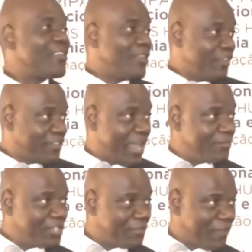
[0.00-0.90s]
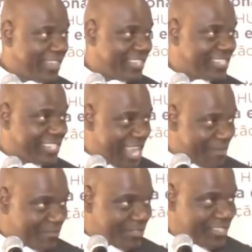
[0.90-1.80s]
I don't have time to define these
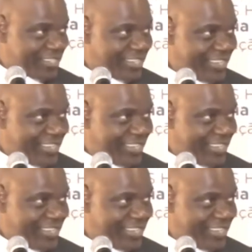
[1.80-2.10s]
terms.